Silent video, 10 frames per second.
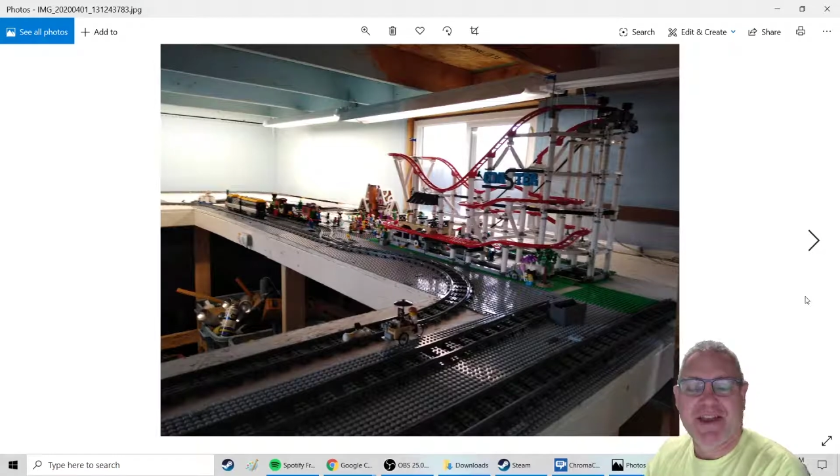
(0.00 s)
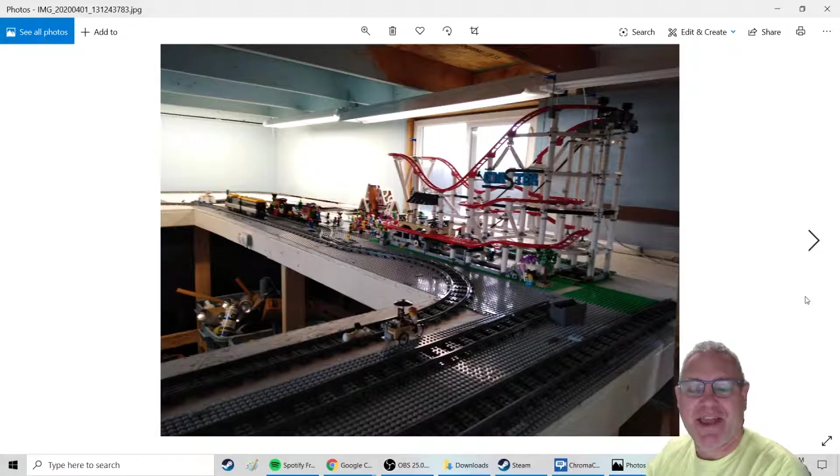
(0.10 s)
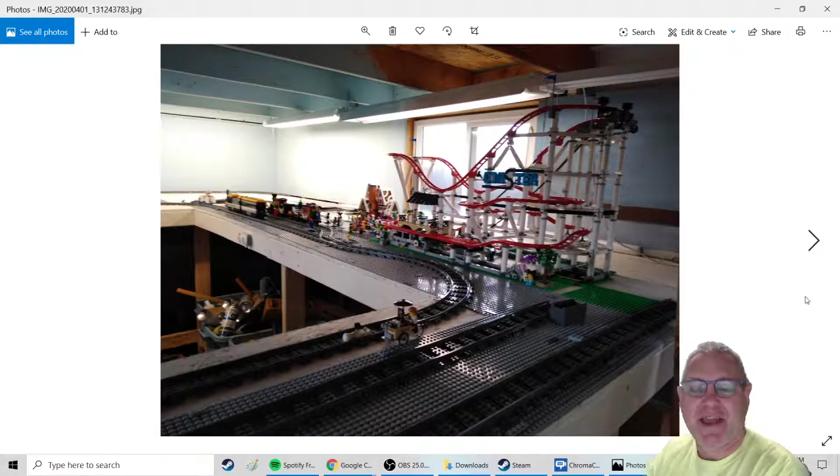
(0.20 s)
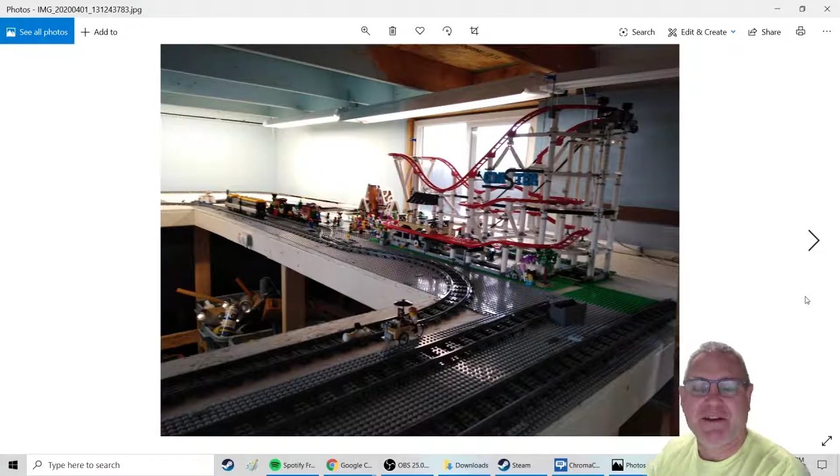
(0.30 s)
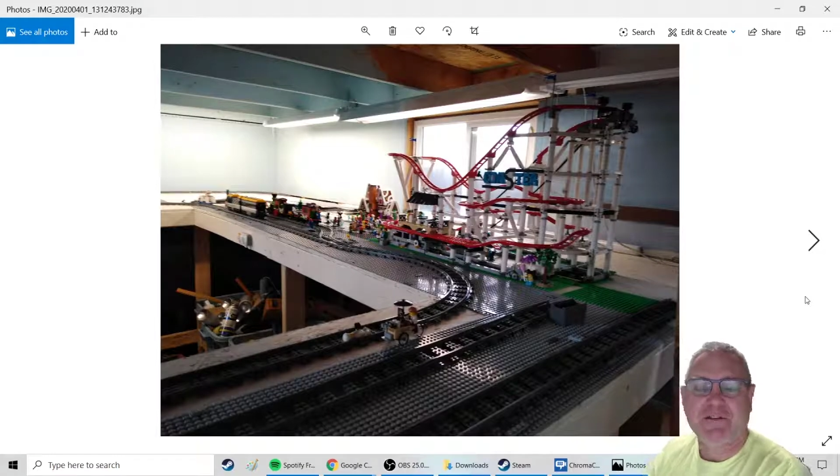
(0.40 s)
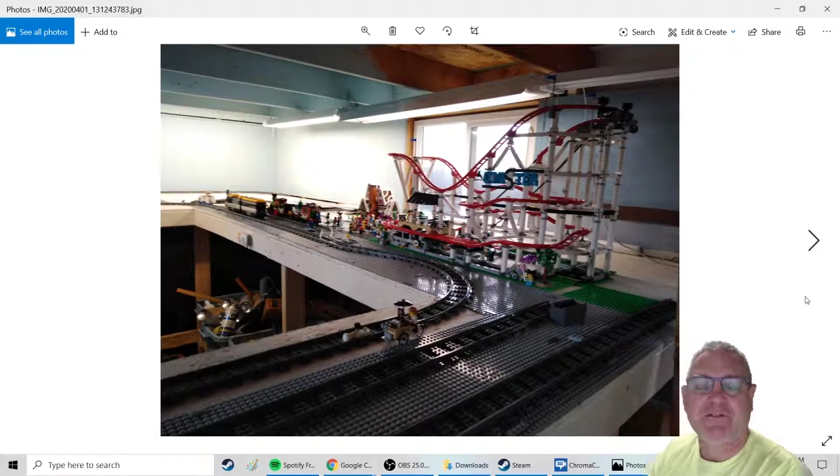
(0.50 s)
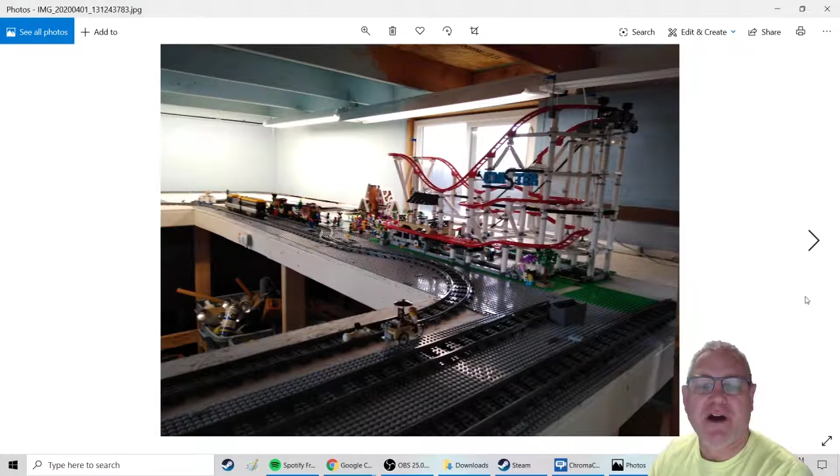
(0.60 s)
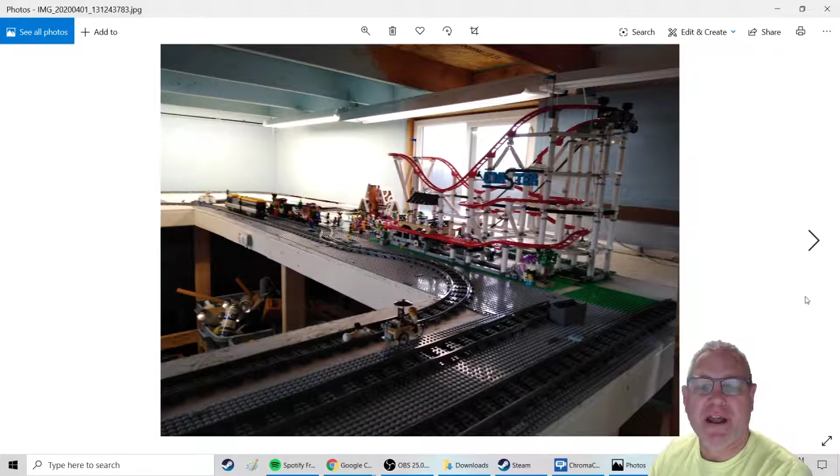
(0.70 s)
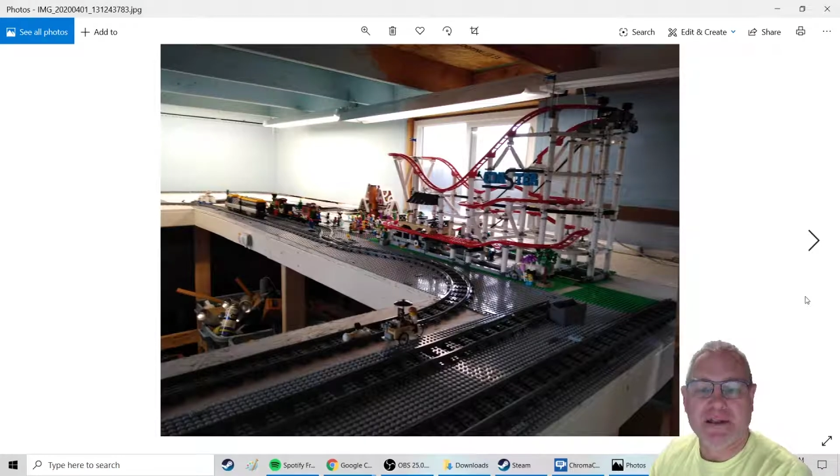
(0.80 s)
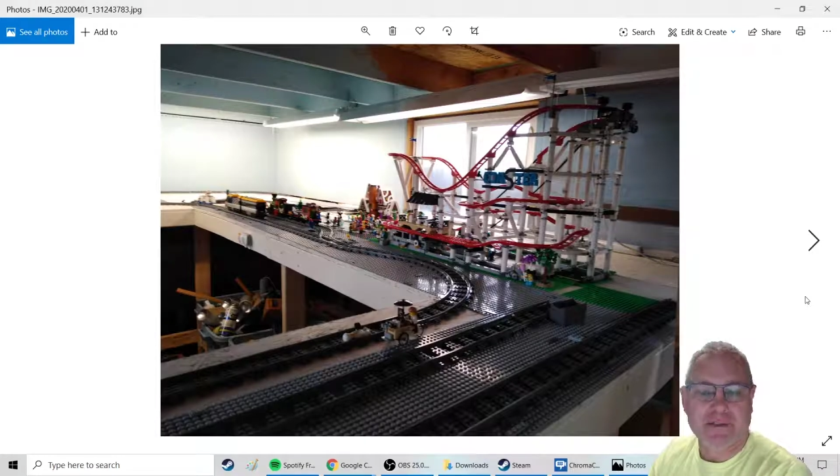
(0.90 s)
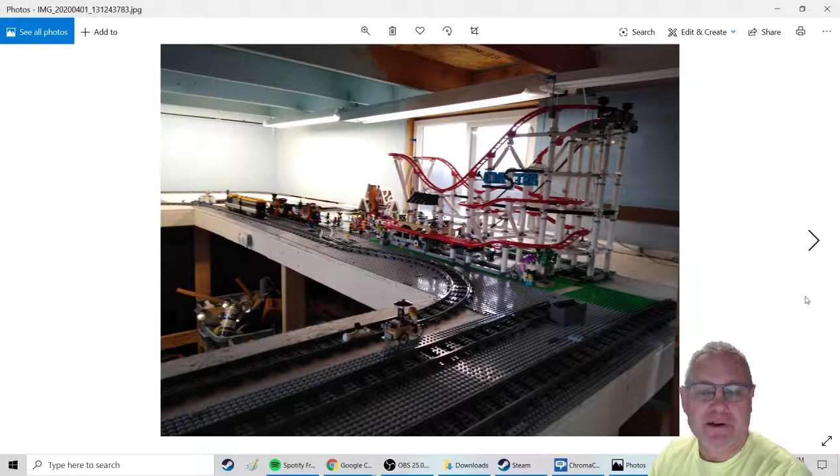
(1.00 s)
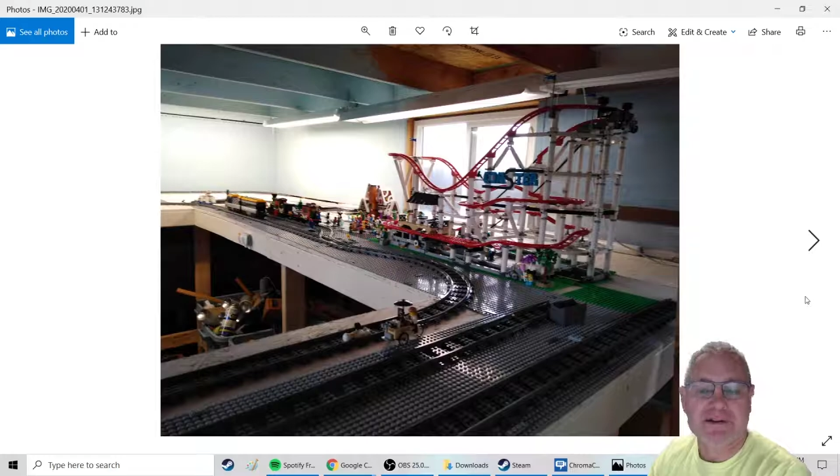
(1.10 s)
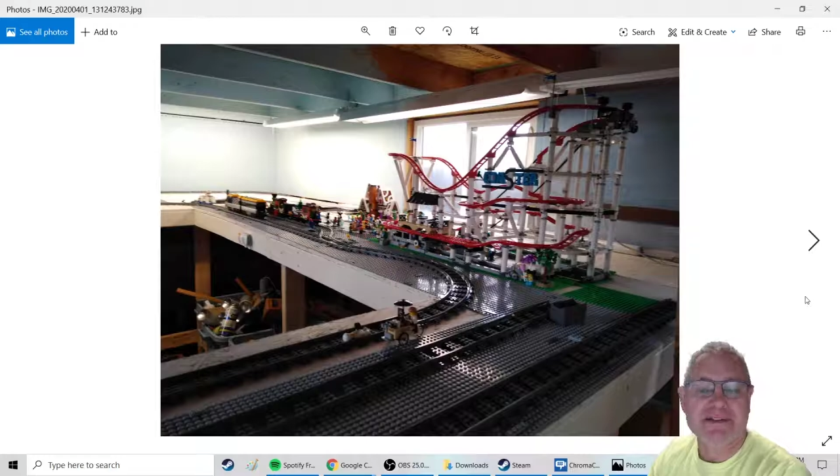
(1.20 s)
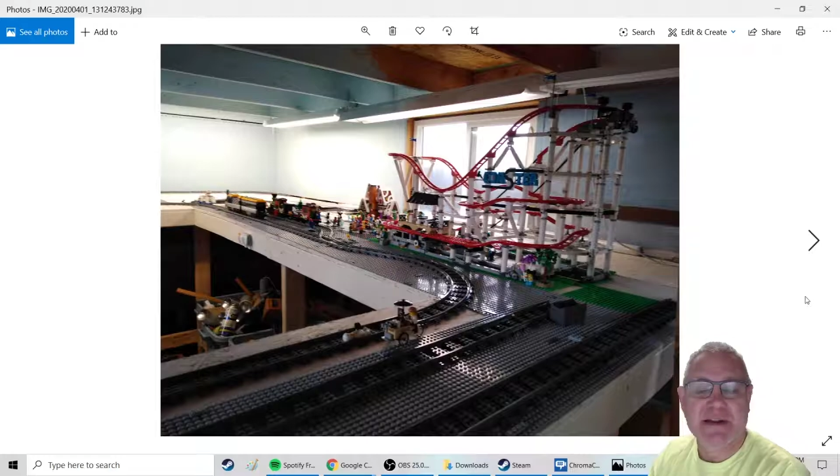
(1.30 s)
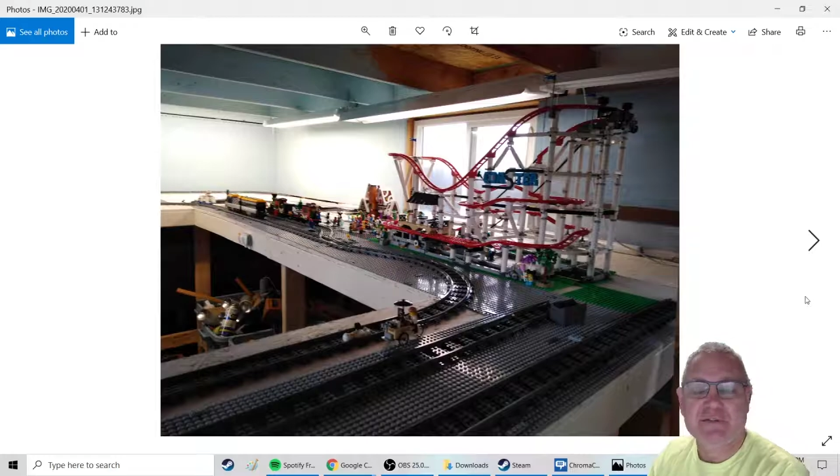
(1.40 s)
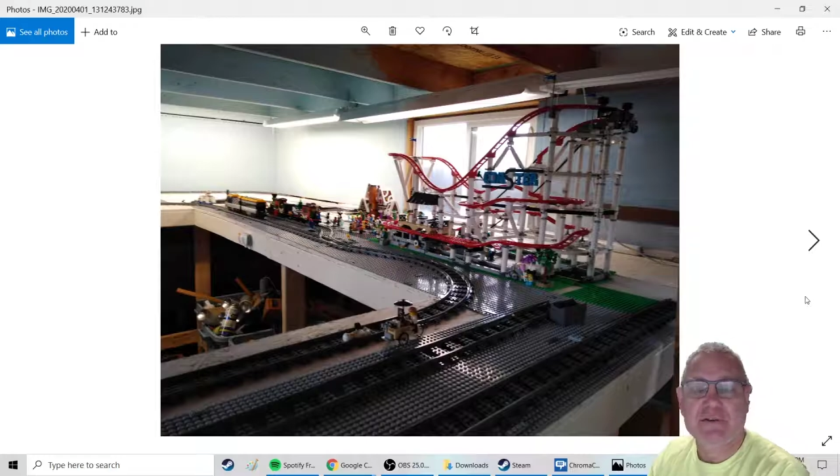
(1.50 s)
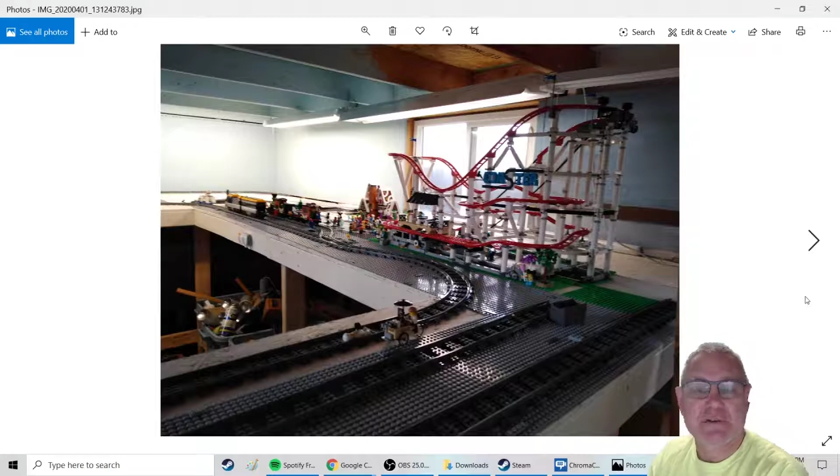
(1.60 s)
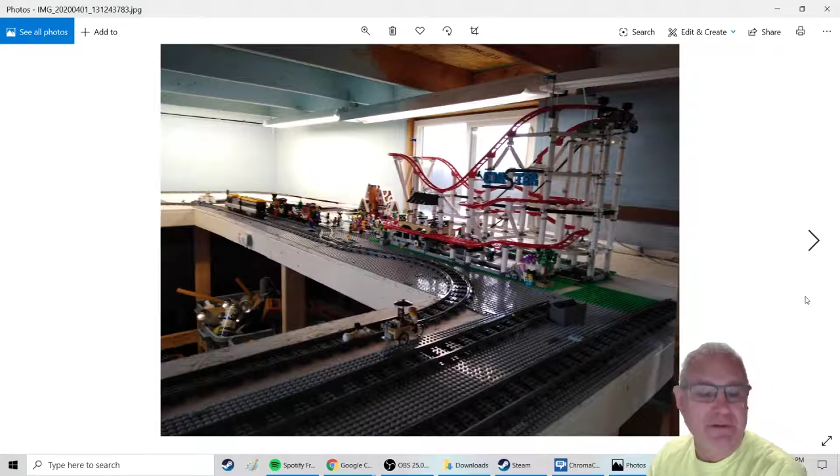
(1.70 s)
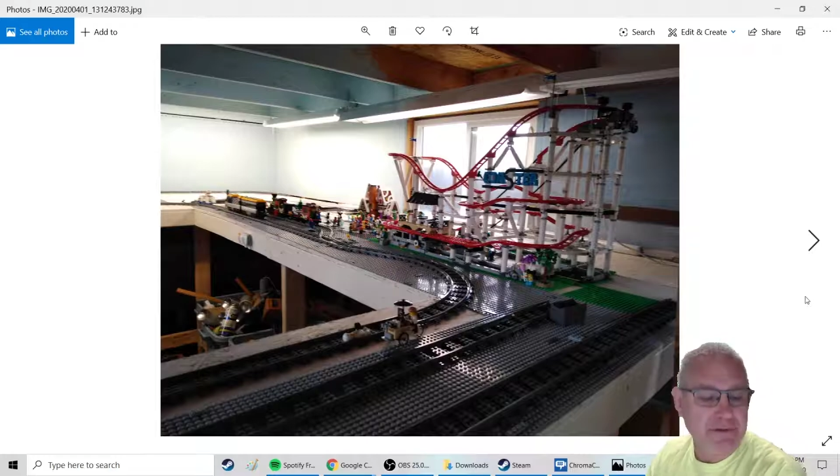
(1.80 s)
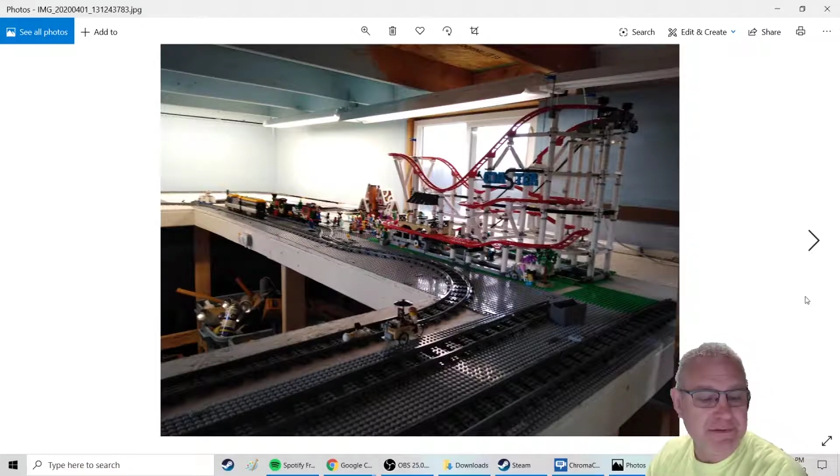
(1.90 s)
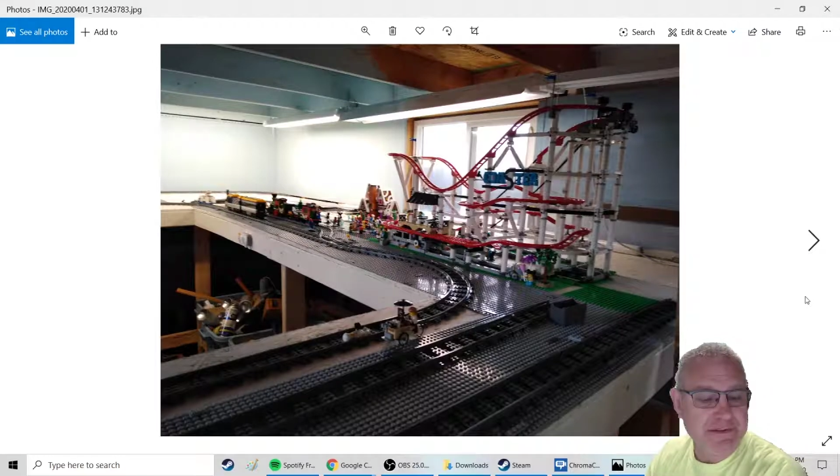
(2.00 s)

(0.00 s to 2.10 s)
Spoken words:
and you'll find there are several